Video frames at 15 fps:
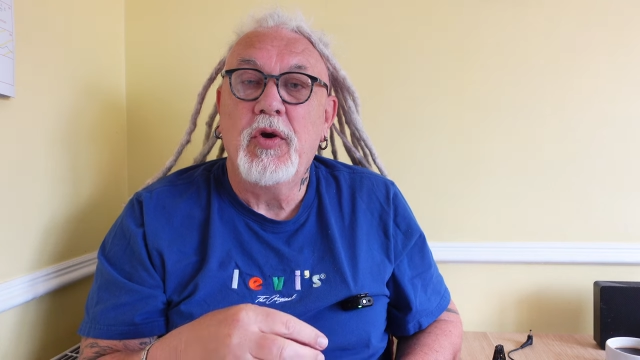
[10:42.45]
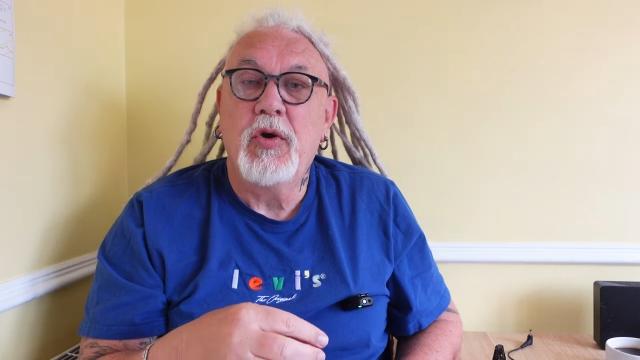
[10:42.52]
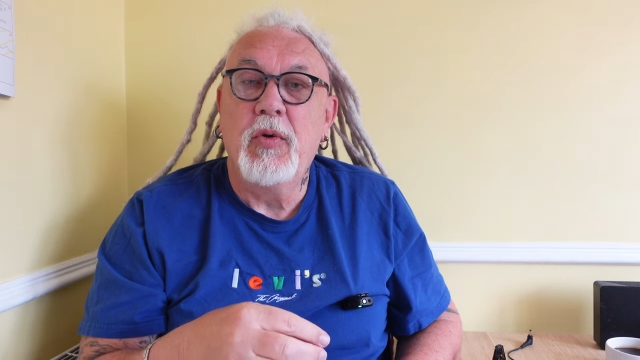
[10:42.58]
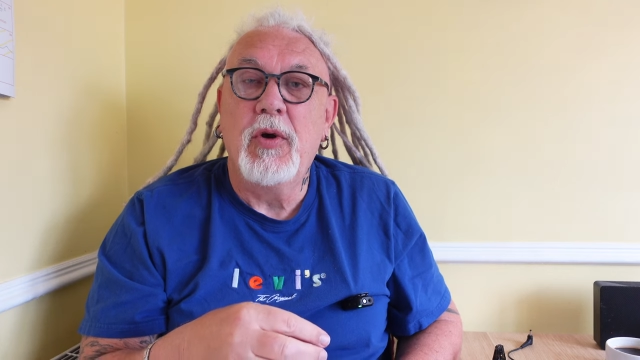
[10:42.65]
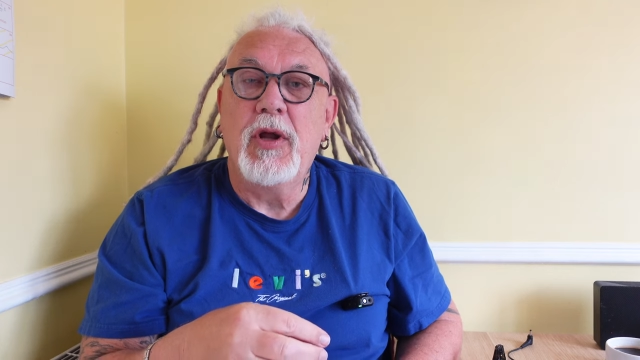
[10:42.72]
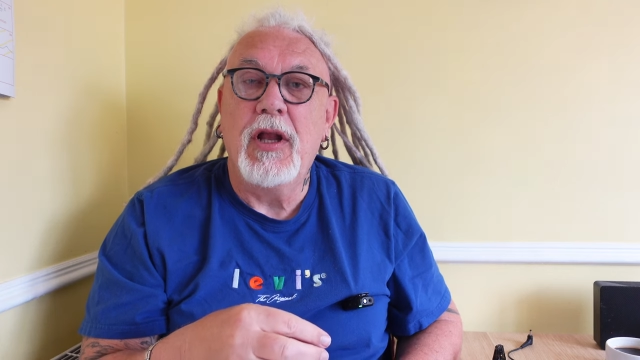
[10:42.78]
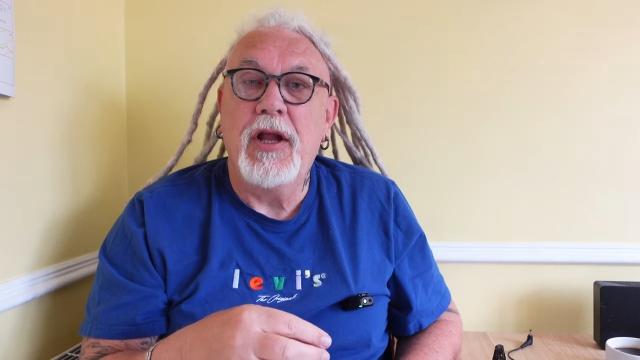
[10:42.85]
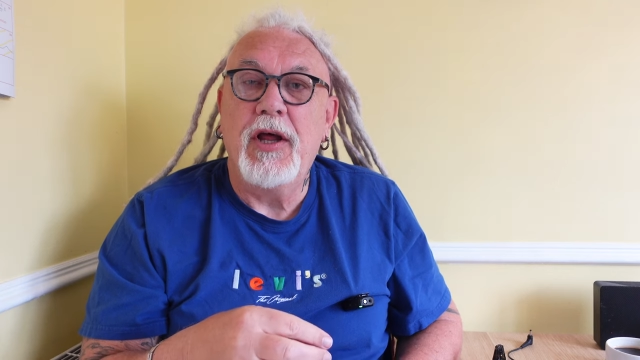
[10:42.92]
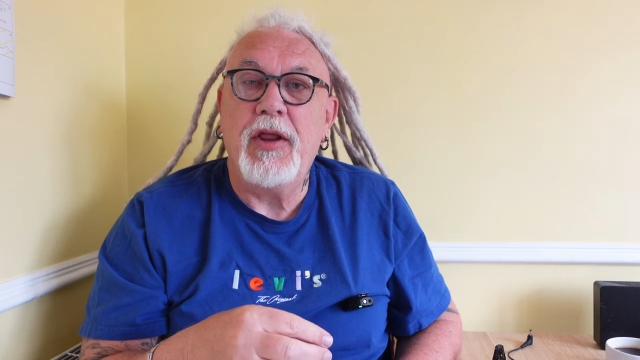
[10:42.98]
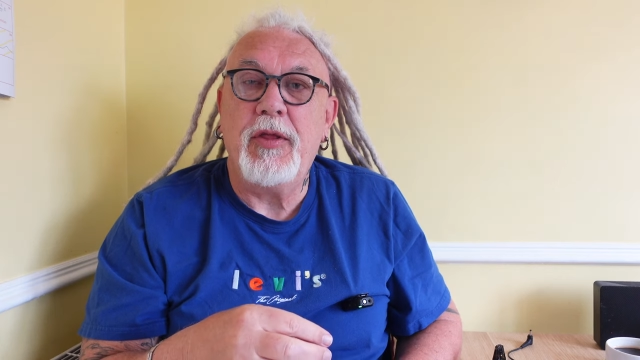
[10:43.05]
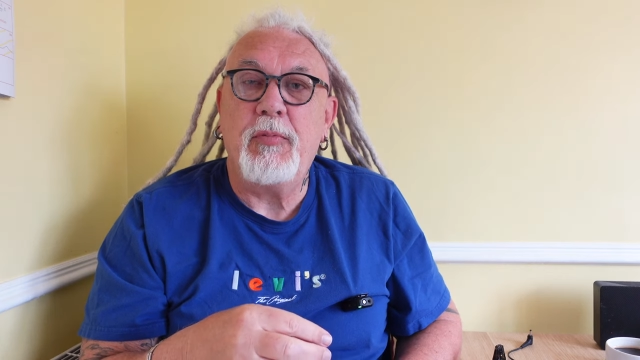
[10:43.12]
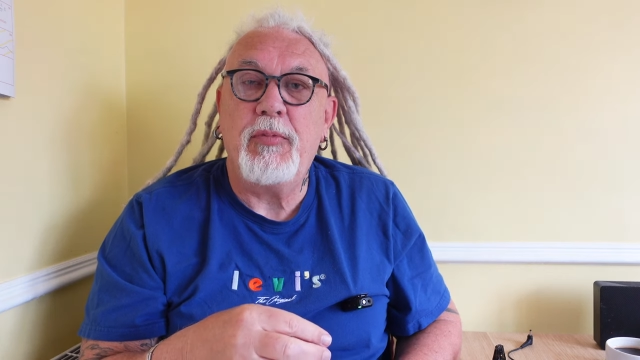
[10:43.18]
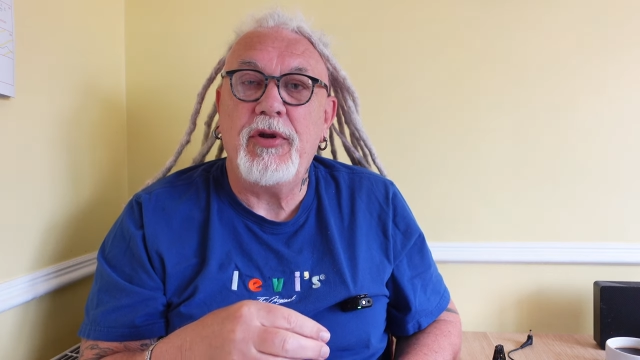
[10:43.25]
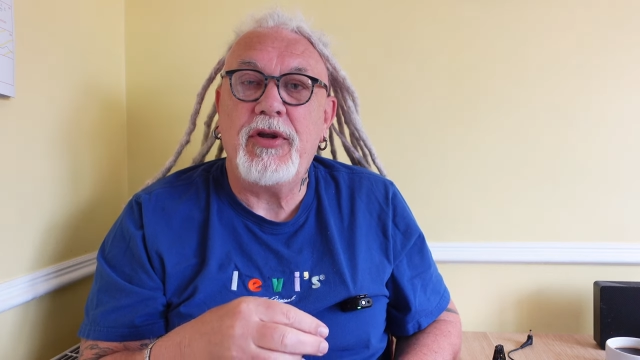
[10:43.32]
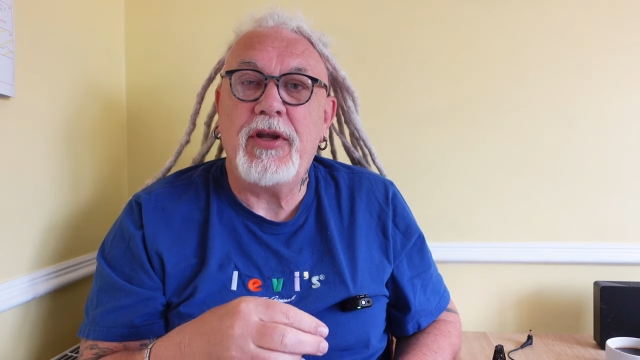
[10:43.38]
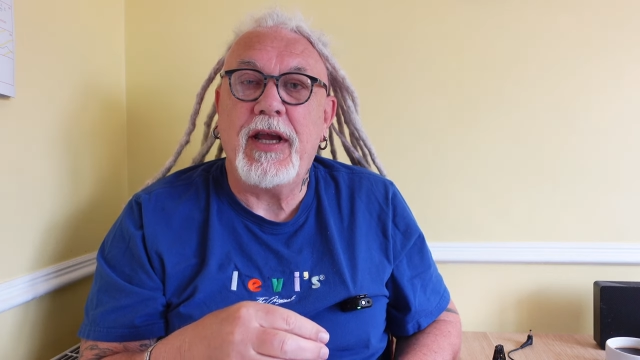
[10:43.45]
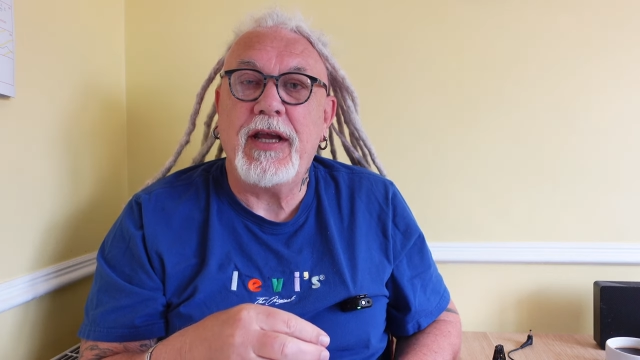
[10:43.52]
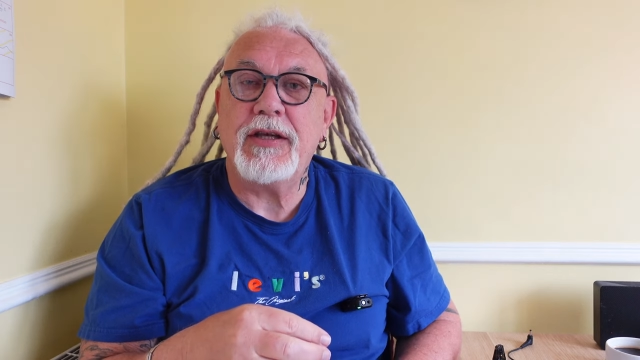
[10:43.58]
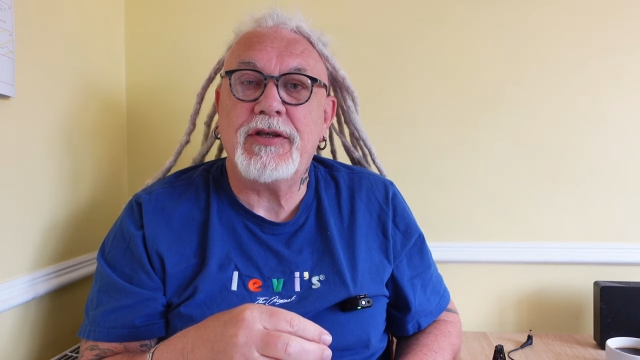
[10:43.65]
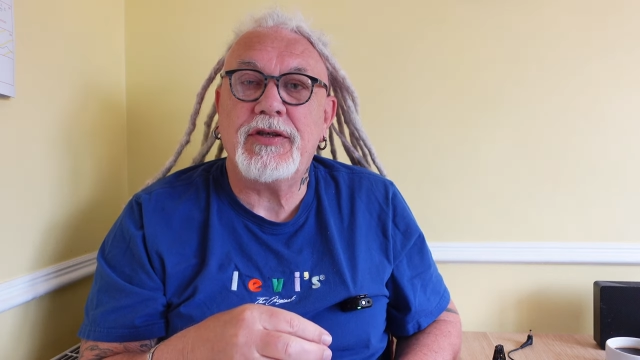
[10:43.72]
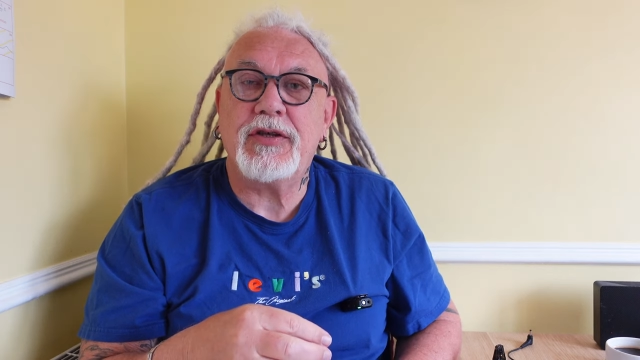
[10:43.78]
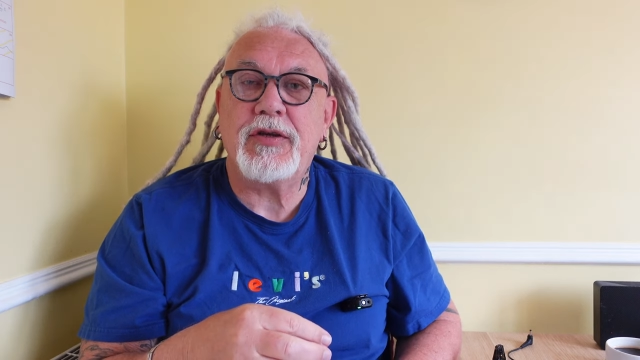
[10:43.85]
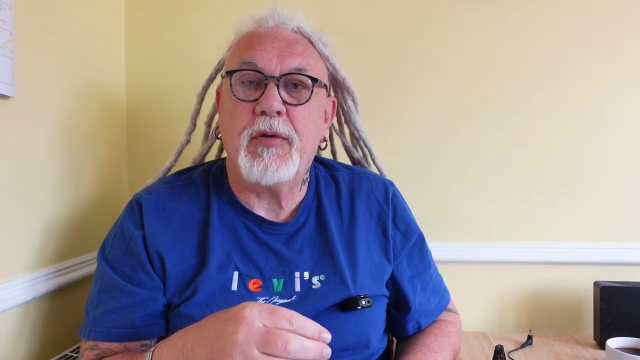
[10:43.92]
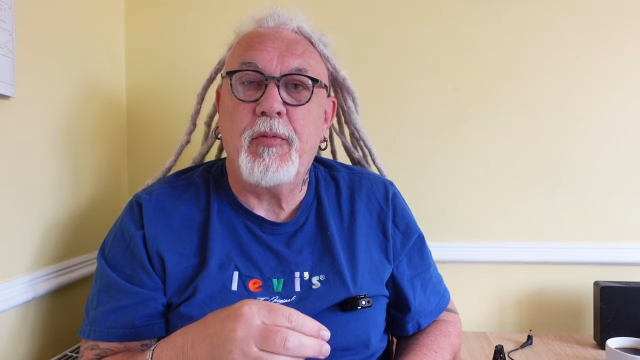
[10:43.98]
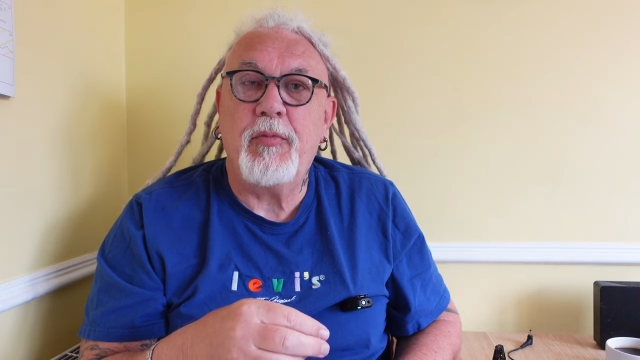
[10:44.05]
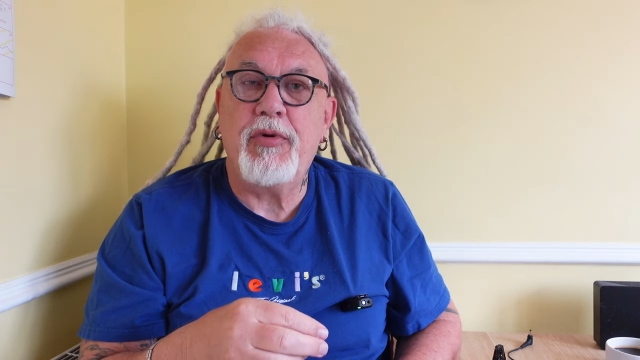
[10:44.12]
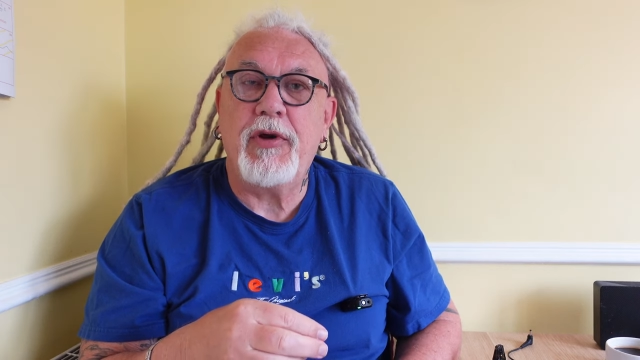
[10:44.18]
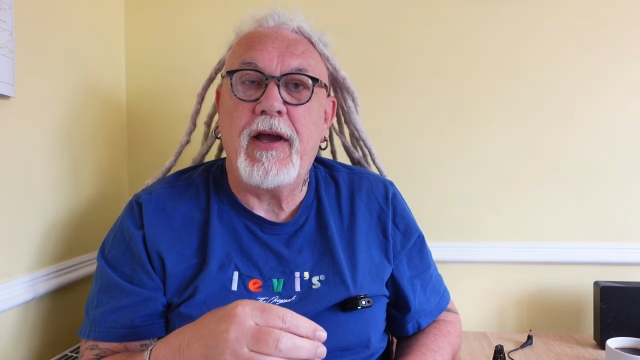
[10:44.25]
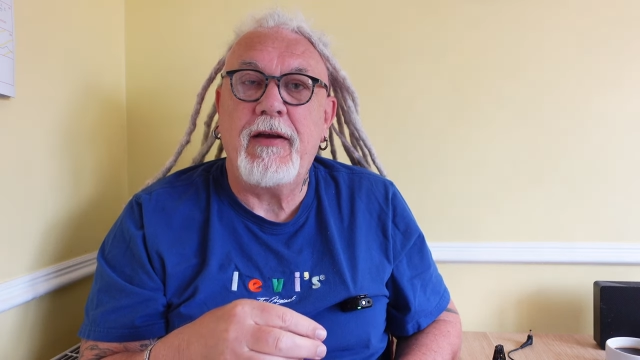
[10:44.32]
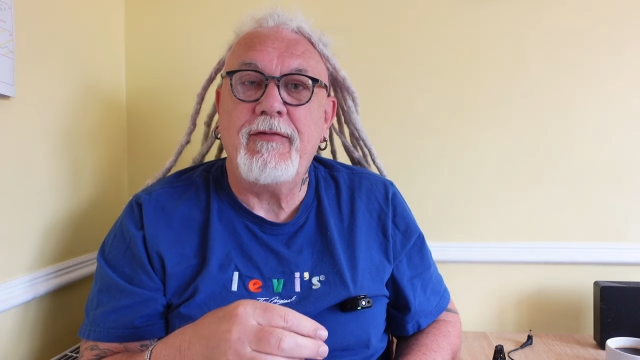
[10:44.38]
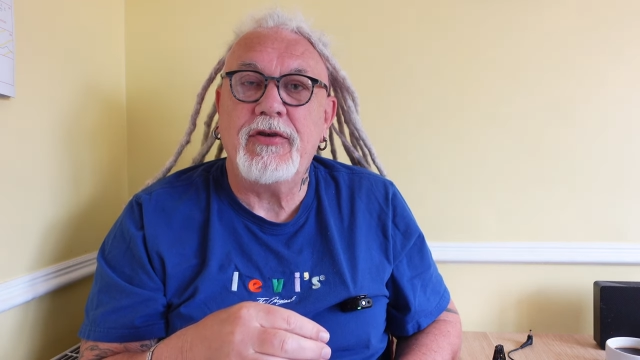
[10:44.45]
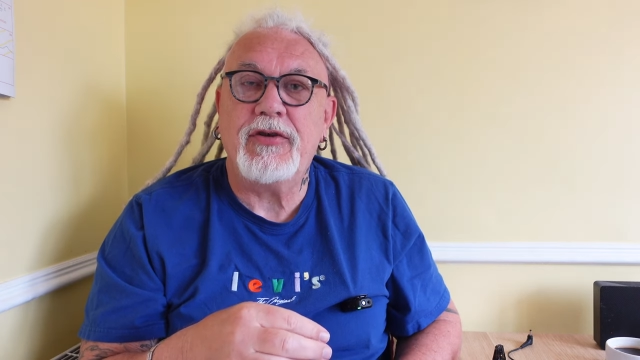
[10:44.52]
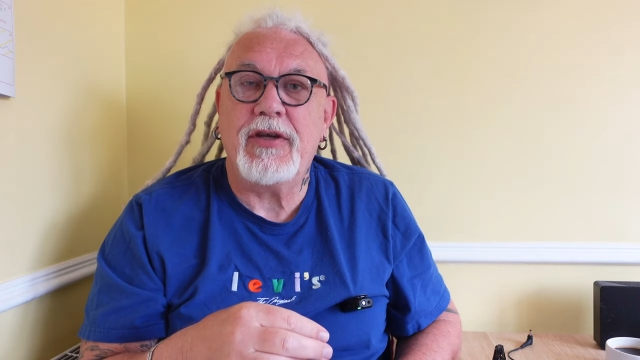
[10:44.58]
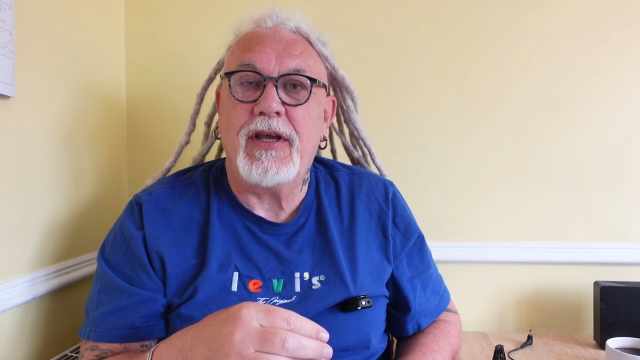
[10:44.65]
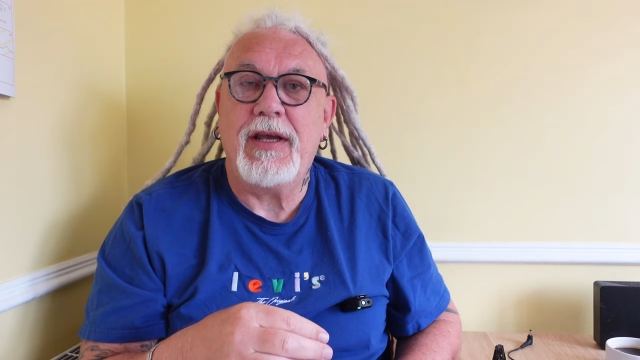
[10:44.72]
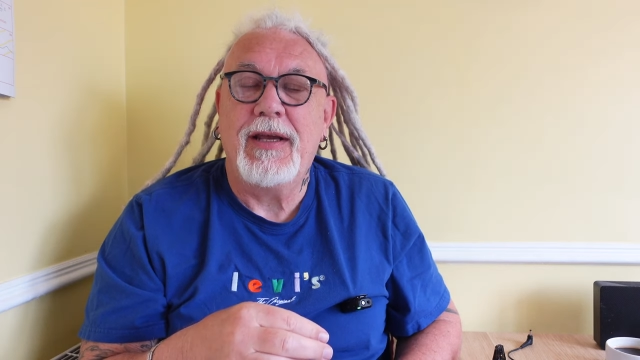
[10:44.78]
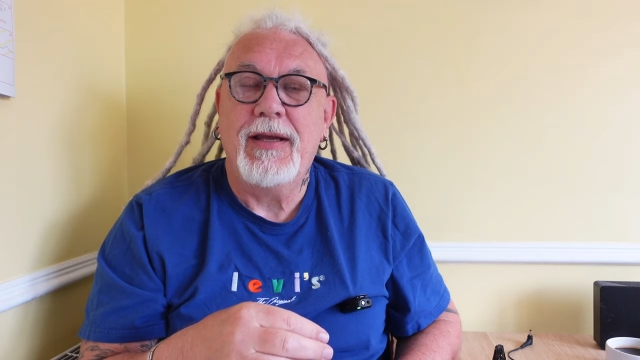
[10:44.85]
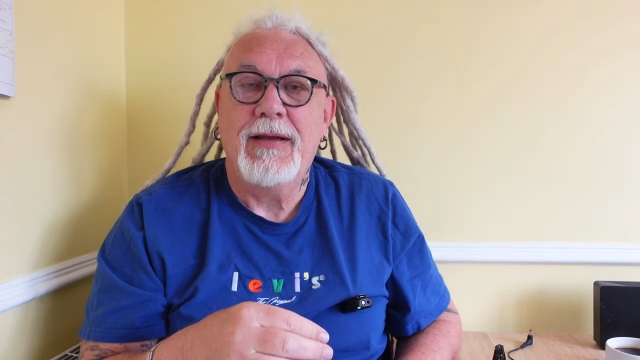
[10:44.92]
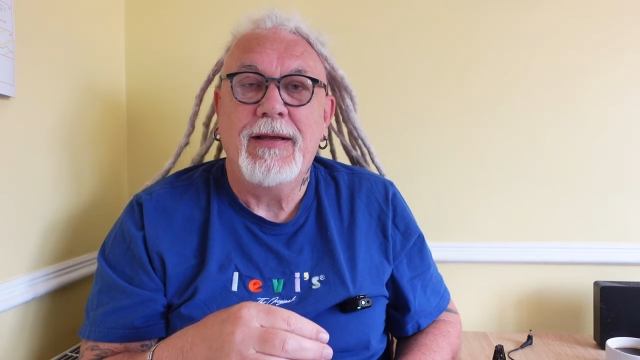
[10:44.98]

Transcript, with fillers: Google Earth protects privacy.